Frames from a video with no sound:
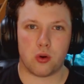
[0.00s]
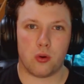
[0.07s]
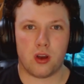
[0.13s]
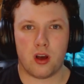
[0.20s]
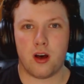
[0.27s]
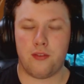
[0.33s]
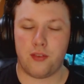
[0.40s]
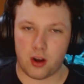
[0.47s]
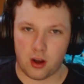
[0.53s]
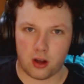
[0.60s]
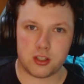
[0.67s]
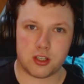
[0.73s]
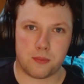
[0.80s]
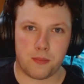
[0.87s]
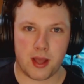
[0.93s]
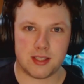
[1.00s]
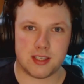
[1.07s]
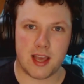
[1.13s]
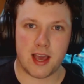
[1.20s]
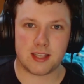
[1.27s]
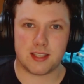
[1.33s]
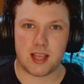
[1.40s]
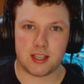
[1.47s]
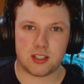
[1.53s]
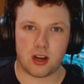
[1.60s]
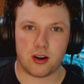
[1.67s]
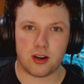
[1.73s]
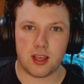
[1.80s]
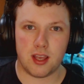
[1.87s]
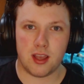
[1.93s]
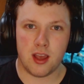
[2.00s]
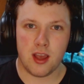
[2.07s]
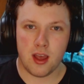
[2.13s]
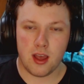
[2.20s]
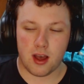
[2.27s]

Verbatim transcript: going off and a Hunter Pet Sacks that target,